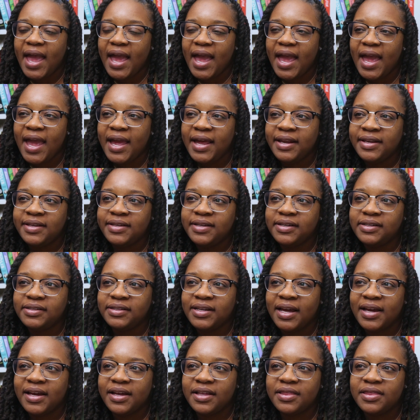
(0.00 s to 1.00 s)
and
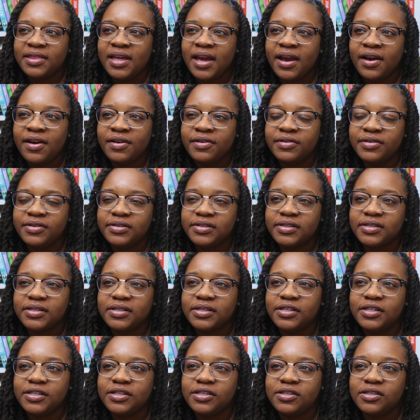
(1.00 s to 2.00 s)
like there's
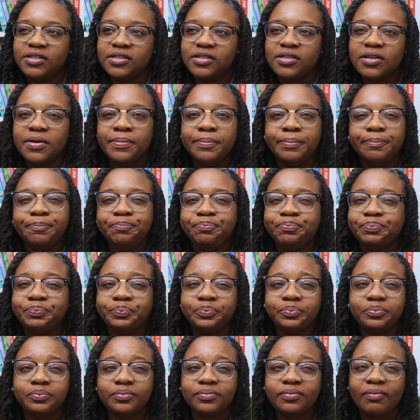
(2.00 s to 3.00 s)
some
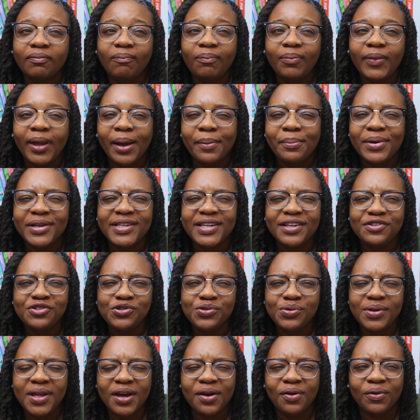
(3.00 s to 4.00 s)

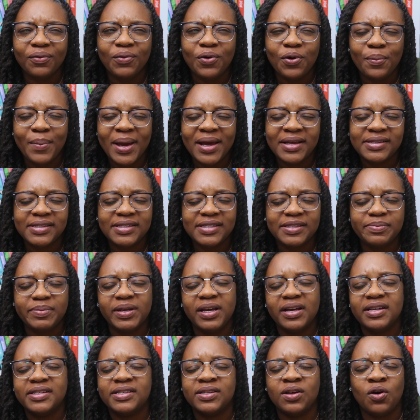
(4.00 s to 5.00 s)
potential like romances,
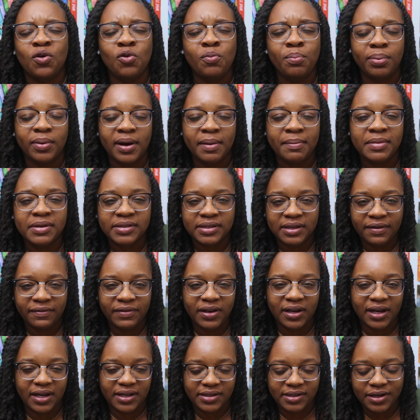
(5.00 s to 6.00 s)
because the whole premise of
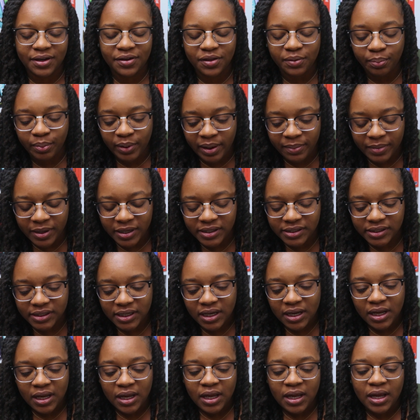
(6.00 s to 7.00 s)
it, I could tell you the premise
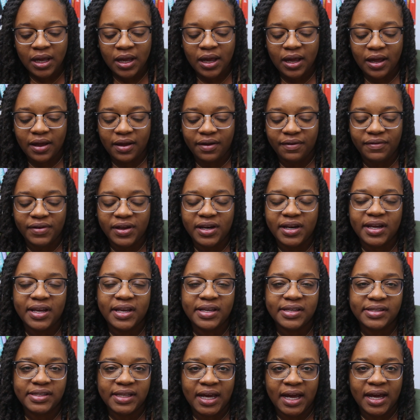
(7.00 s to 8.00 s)
of it
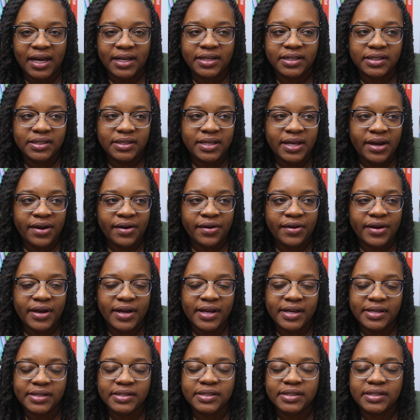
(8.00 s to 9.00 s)
is that there
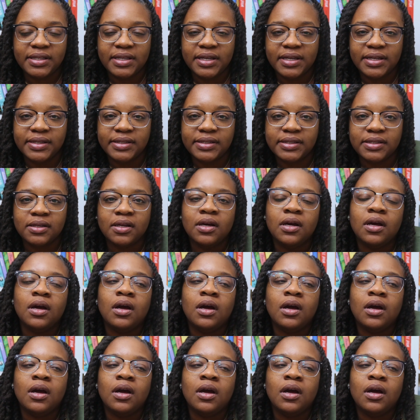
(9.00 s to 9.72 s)
is this